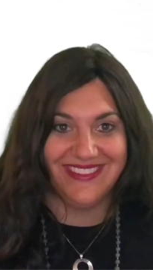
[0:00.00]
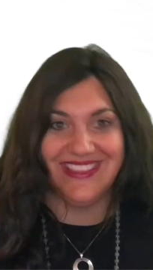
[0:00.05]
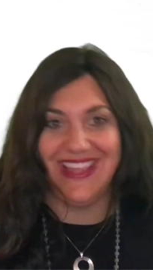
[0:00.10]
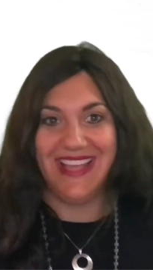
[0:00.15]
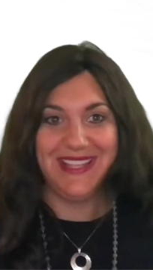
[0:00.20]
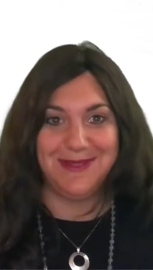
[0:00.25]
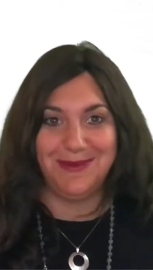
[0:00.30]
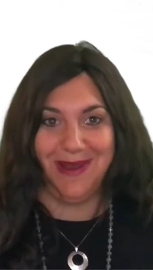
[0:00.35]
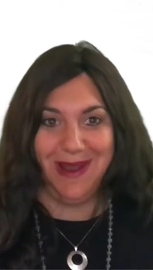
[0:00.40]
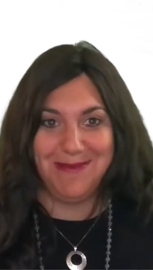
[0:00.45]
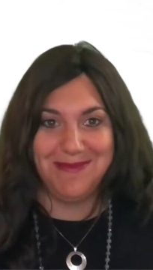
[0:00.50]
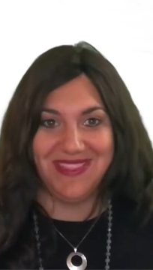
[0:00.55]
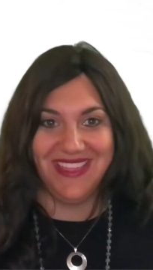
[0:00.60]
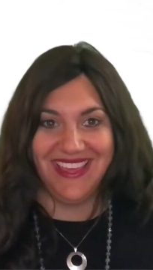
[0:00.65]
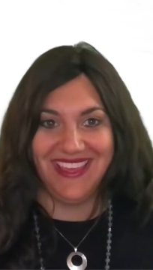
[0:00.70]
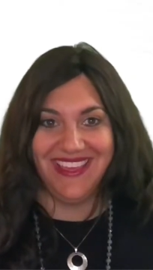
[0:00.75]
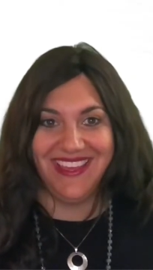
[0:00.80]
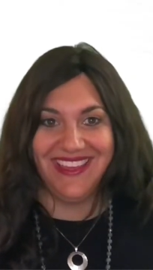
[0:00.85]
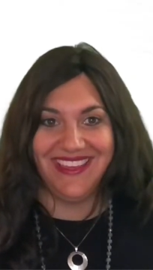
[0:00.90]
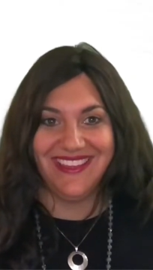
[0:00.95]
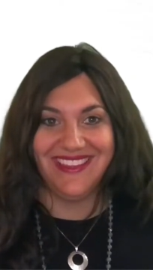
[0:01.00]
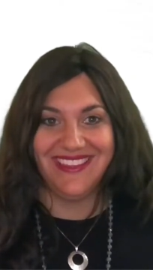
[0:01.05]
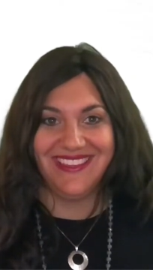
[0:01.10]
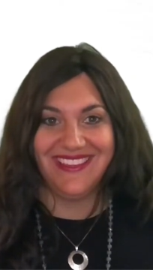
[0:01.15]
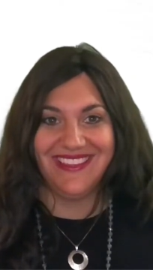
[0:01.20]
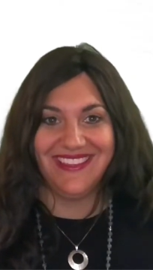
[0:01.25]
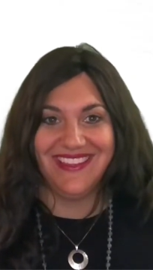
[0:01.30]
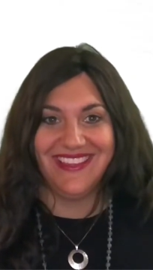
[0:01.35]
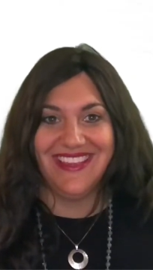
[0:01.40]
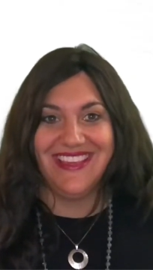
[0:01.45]
That's what I'm thinking.
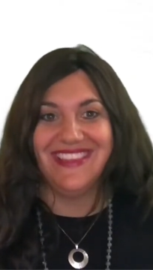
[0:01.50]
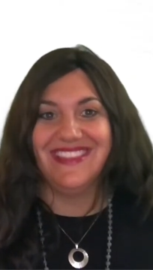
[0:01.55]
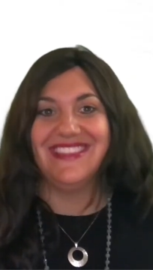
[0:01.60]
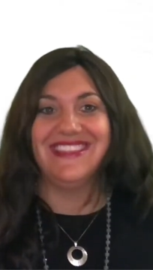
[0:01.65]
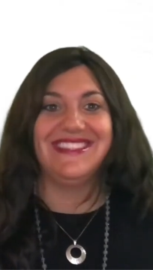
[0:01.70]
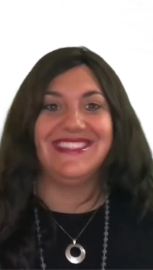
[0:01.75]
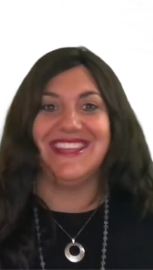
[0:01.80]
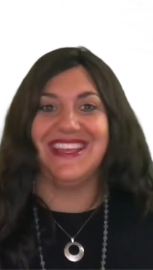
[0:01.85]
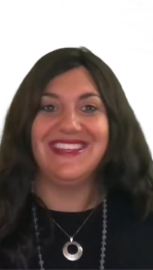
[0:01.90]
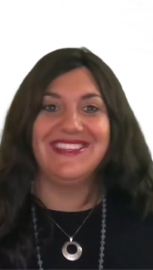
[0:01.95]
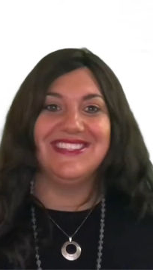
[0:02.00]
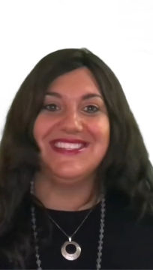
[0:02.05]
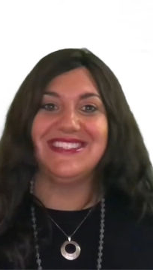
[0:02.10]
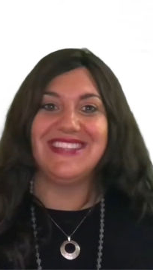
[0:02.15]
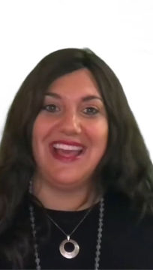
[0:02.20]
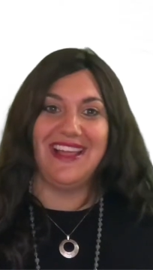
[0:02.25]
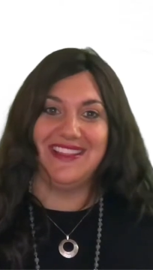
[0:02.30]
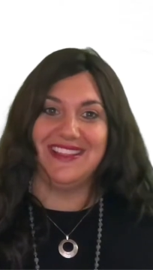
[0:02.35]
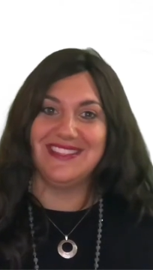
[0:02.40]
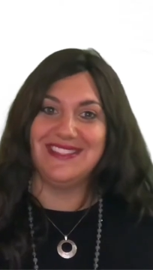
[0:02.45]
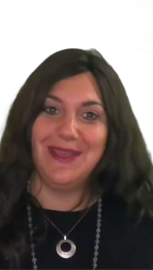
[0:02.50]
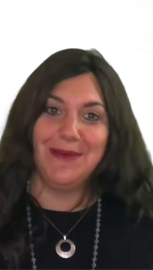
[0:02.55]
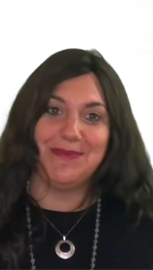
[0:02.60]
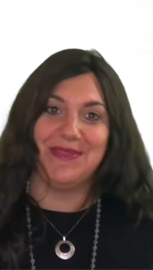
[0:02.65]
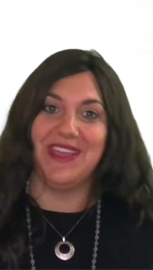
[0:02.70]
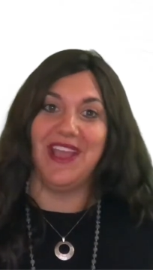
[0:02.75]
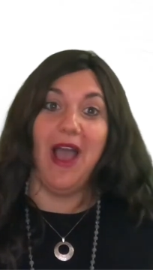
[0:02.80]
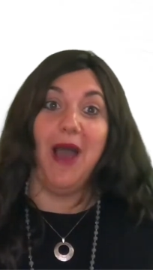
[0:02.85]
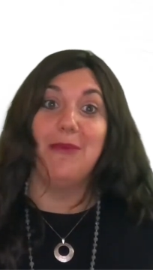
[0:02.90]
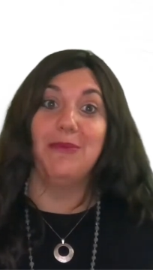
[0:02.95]
The sages tell us
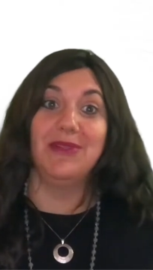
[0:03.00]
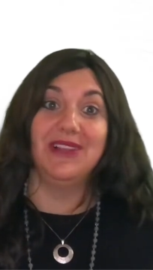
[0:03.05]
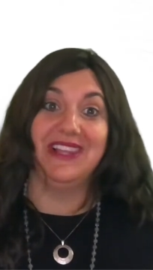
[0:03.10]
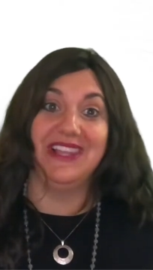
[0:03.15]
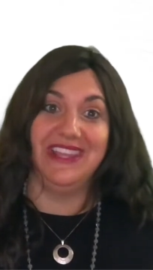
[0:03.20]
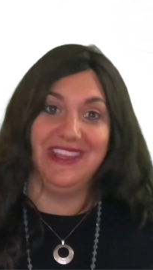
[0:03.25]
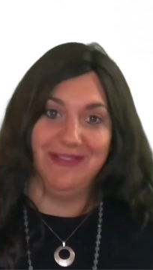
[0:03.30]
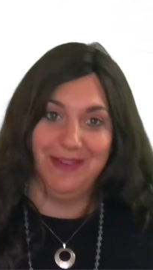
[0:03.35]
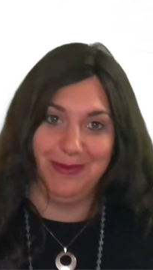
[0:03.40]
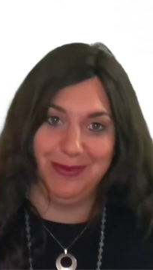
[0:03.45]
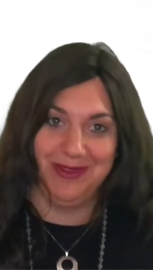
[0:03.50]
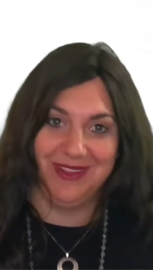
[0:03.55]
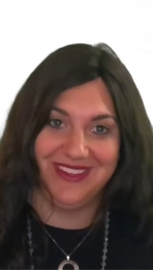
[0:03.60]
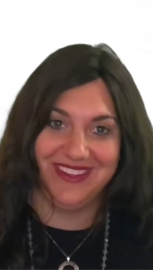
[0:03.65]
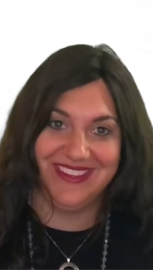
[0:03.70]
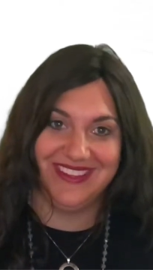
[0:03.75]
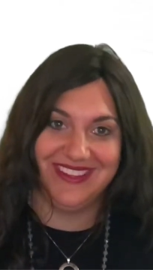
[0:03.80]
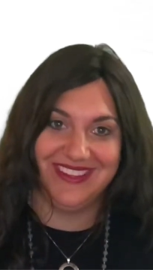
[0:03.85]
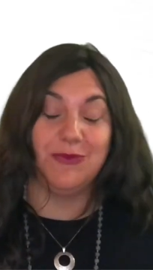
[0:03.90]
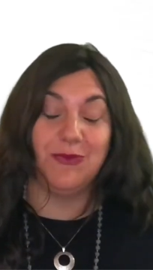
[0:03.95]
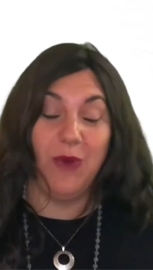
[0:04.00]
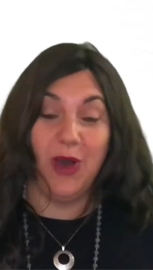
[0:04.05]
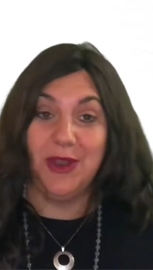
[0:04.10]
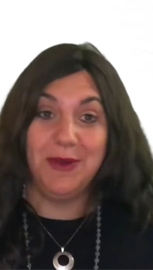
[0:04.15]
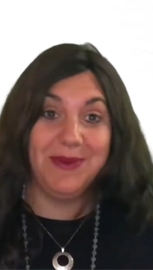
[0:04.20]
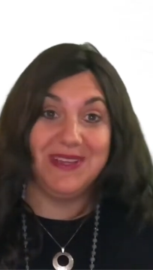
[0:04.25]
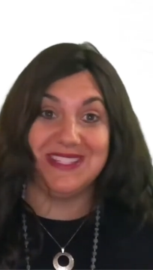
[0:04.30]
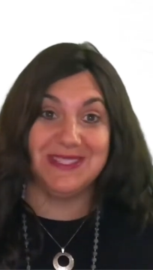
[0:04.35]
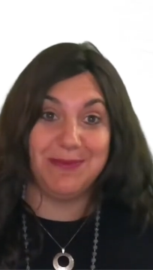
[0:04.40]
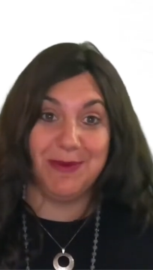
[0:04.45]
something unbelievable what
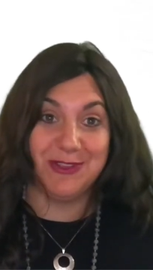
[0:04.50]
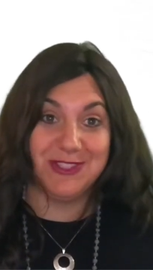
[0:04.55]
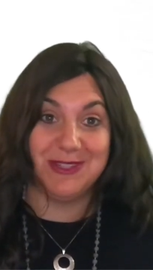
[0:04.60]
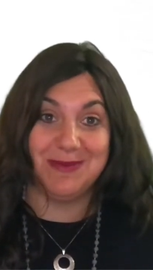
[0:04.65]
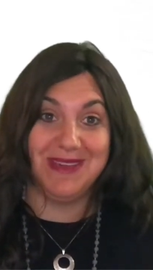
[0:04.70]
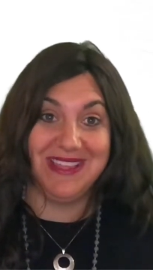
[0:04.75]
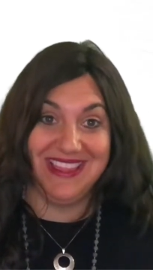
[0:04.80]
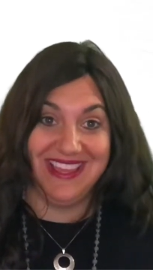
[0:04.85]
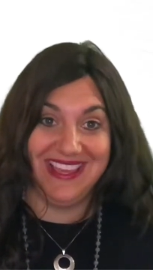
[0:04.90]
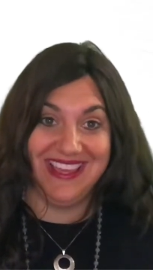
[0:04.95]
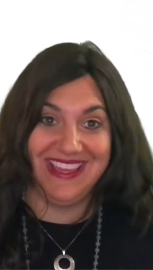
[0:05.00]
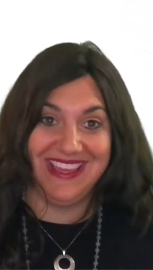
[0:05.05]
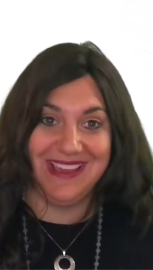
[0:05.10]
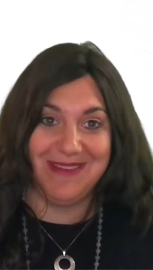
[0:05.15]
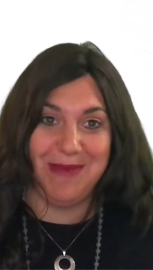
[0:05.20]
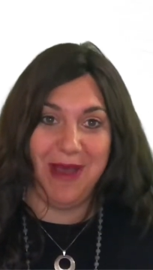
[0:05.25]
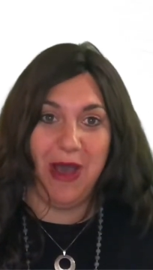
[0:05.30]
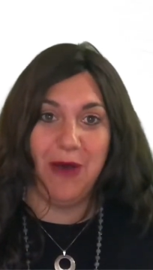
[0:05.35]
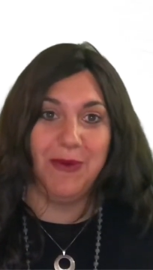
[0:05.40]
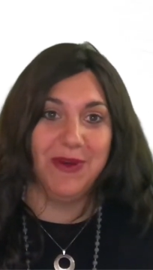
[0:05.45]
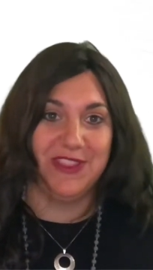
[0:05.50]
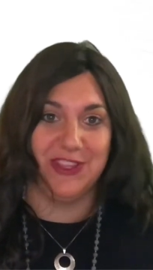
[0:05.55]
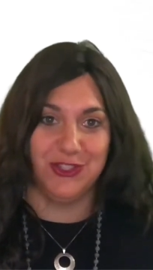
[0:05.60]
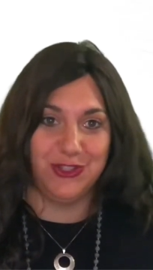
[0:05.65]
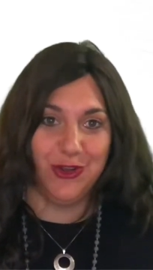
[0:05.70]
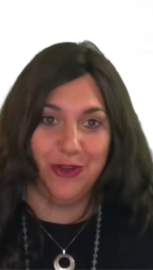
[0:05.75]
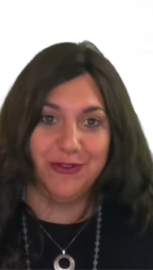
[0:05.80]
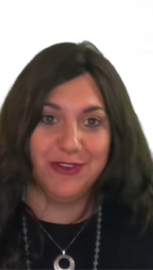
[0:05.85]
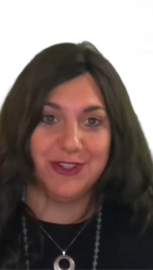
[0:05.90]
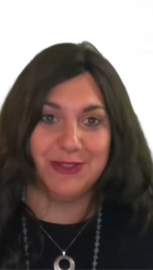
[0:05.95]
are we supposed to be thinking about when the
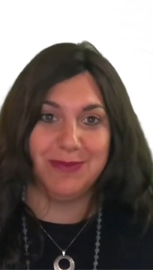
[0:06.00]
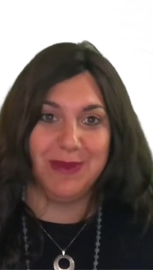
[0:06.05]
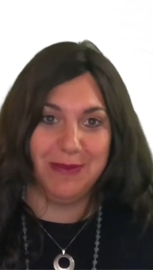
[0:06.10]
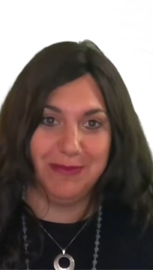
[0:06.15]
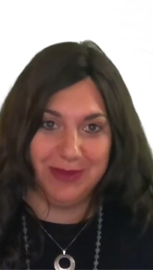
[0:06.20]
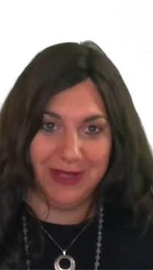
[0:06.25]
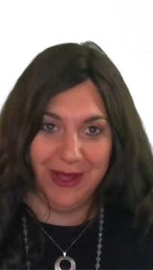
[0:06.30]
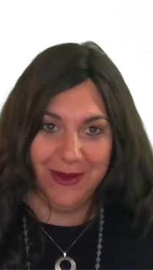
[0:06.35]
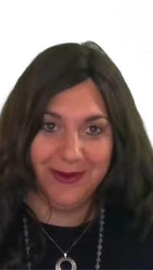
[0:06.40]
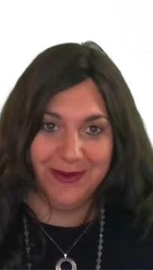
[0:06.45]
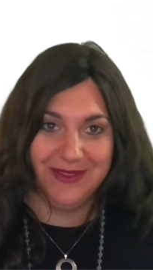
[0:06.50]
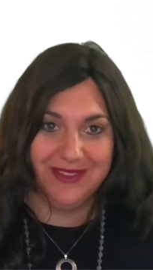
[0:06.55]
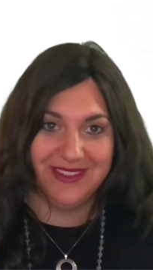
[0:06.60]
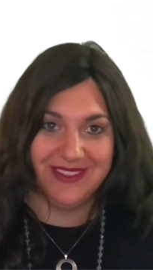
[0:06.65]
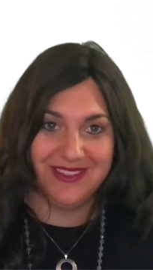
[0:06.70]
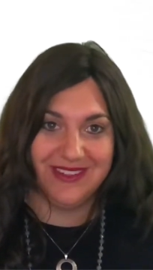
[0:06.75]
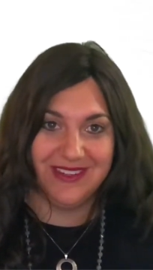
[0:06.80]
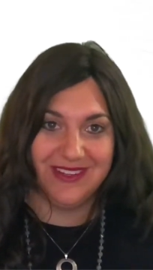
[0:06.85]
shofar's being blown?